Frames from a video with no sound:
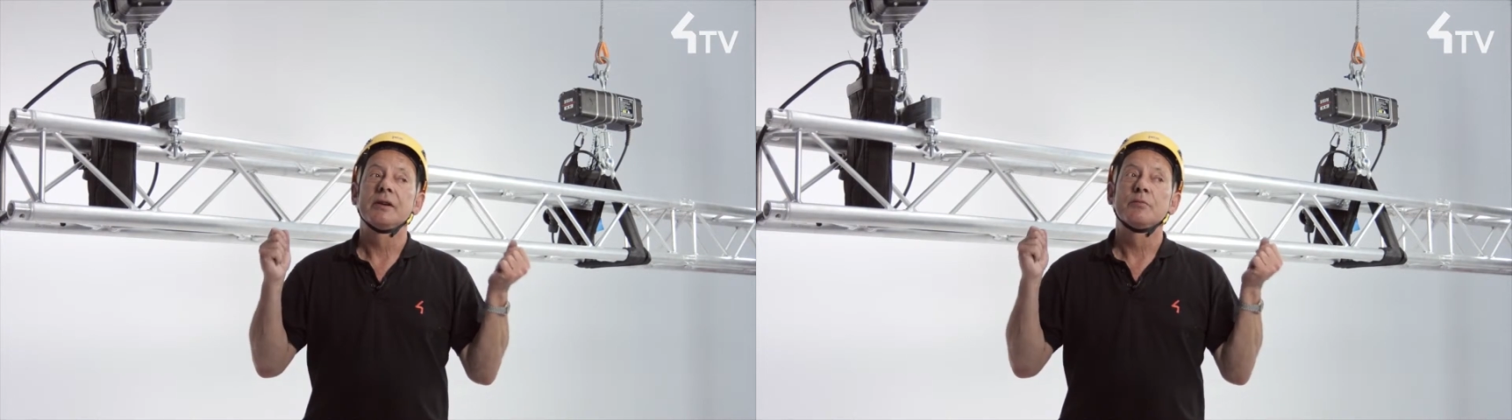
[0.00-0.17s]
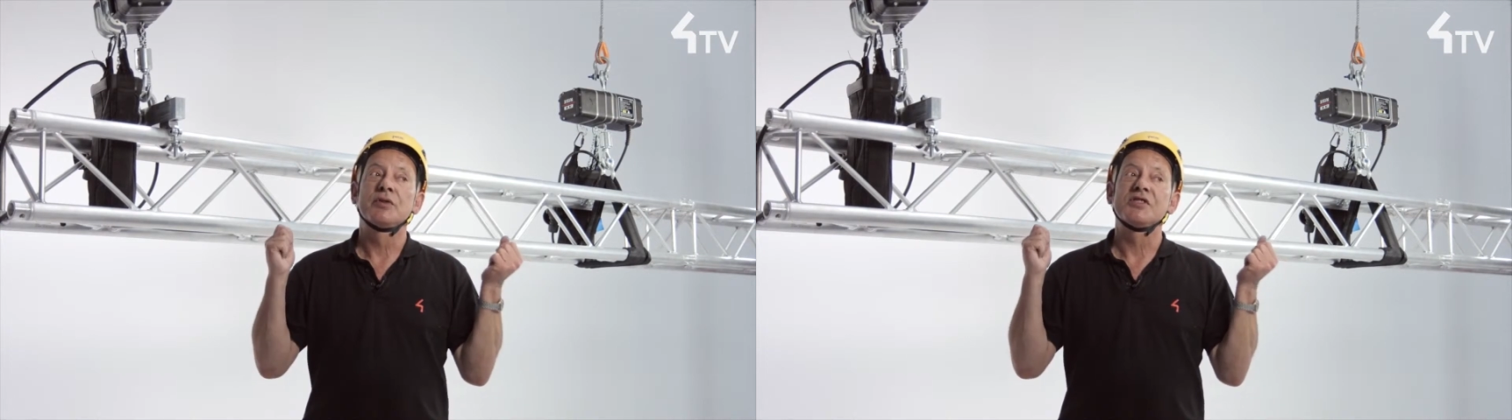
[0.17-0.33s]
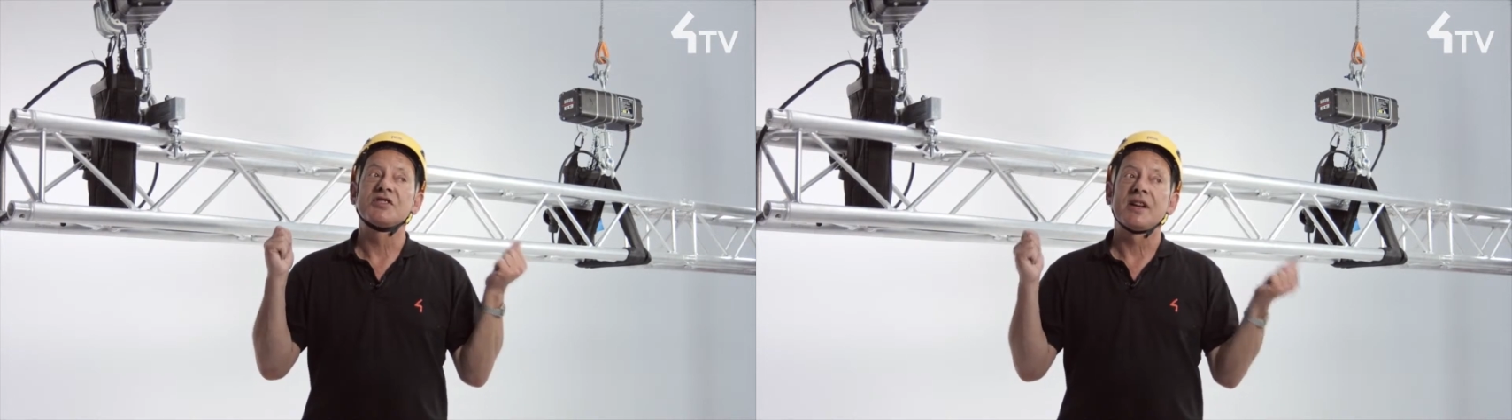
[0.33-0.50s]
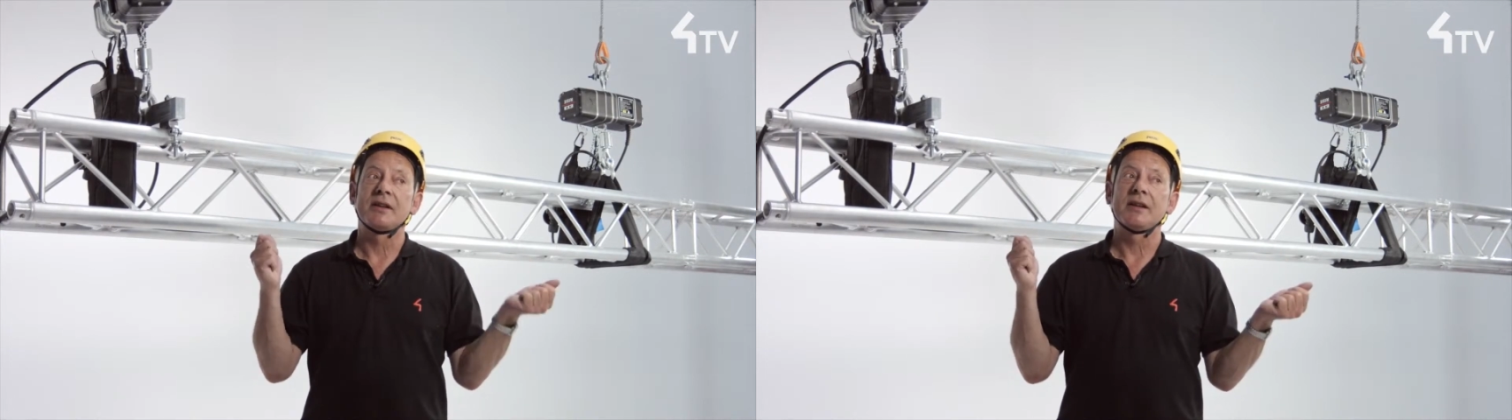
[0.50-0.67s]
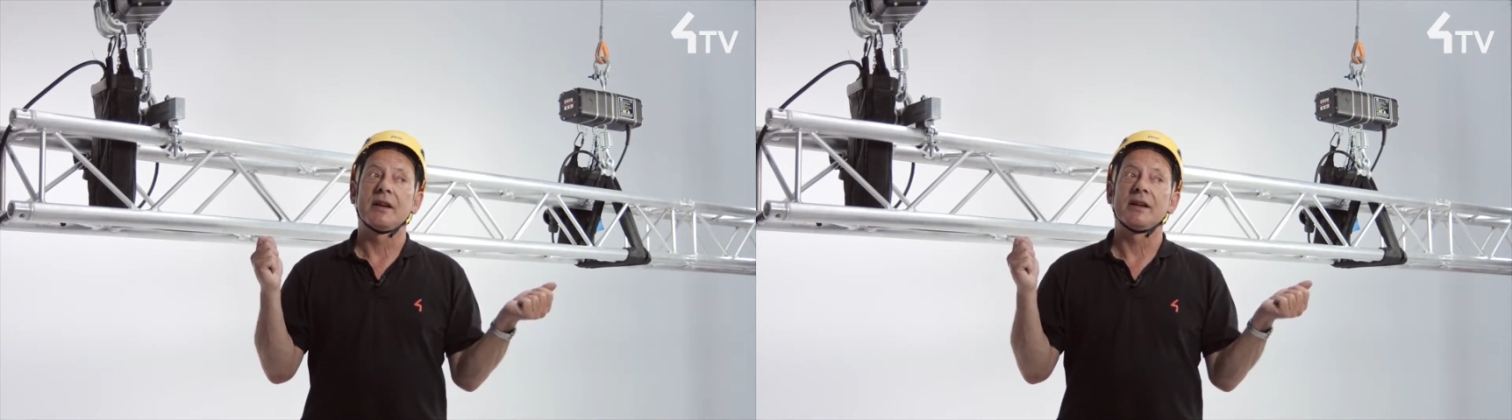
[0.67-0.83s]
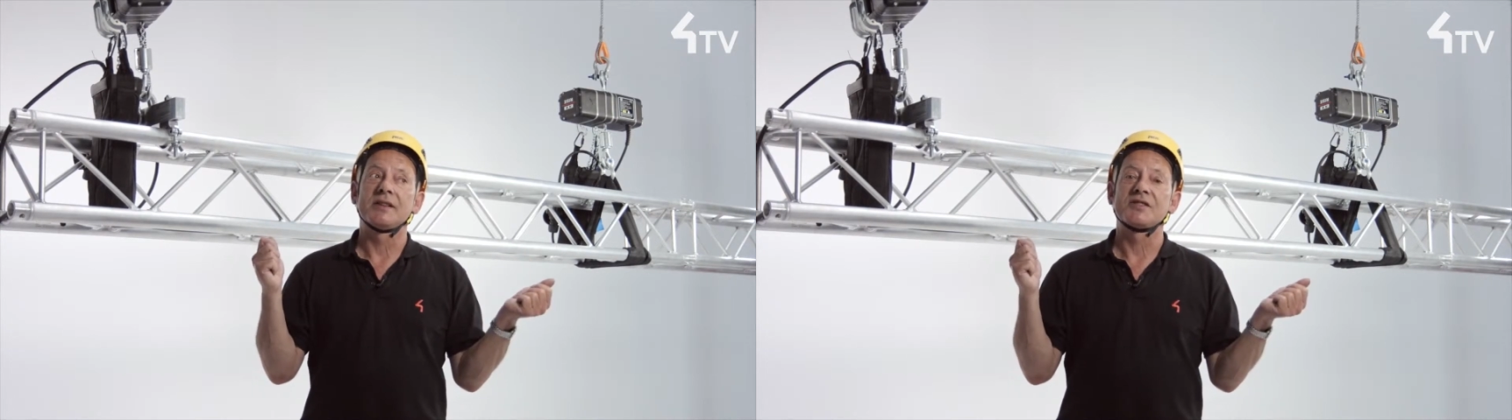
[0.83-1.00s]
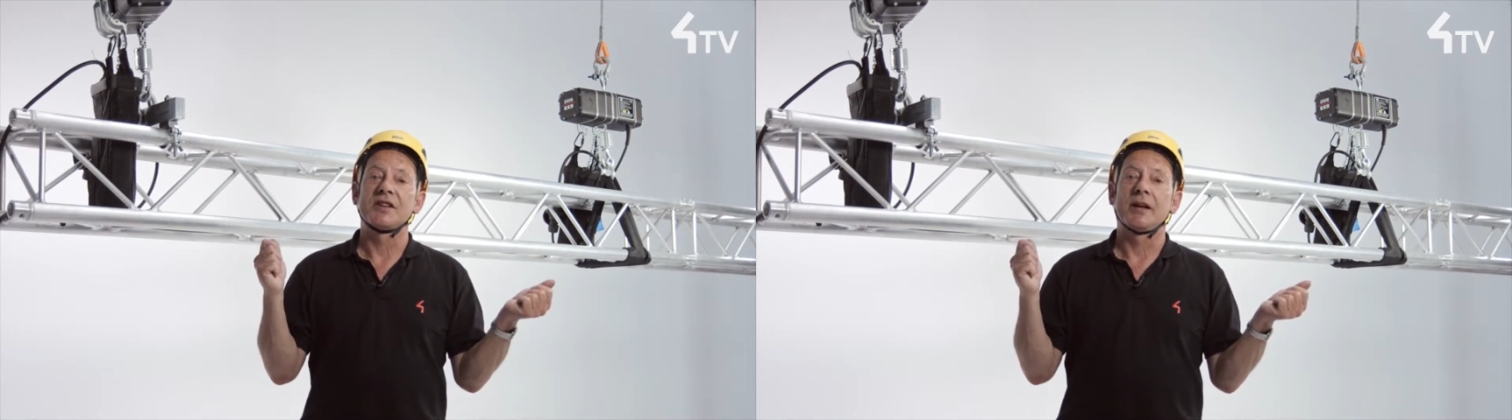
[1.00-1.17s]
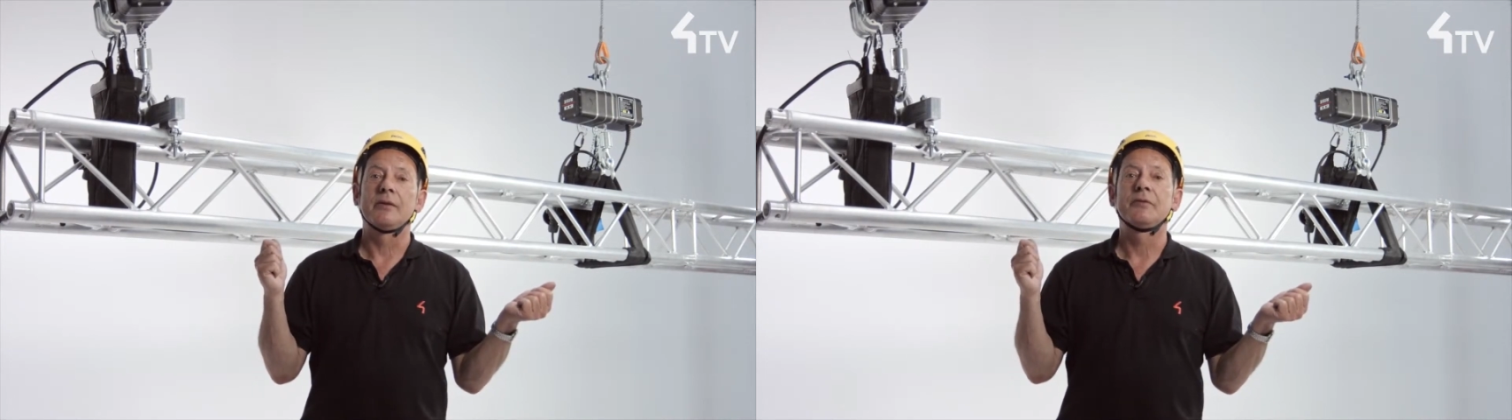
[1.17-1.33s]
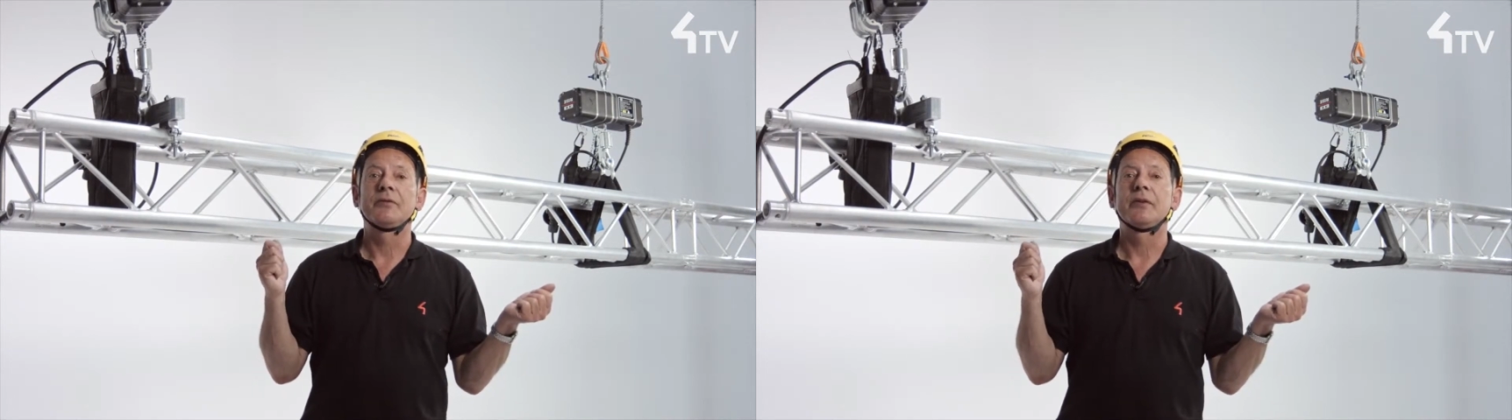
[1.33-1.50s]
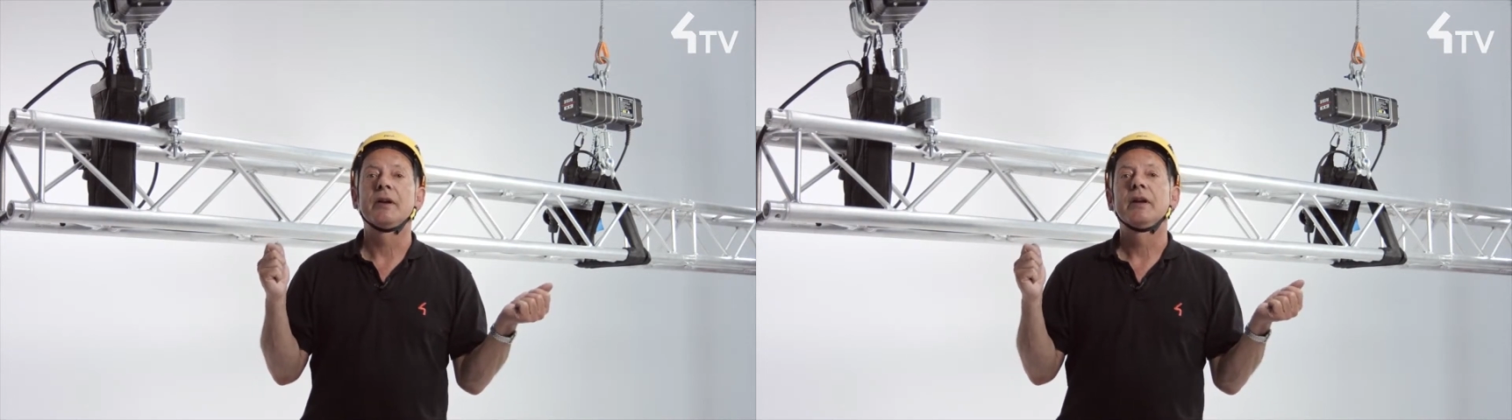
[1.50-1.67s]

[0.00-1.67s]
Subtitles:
presenting itself